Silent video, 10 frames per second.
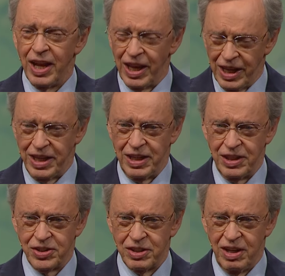
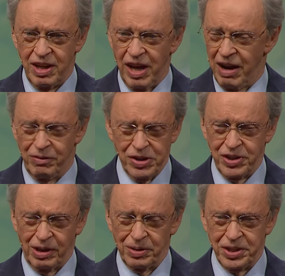leads every
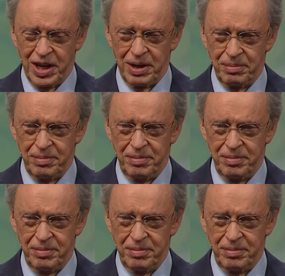single time.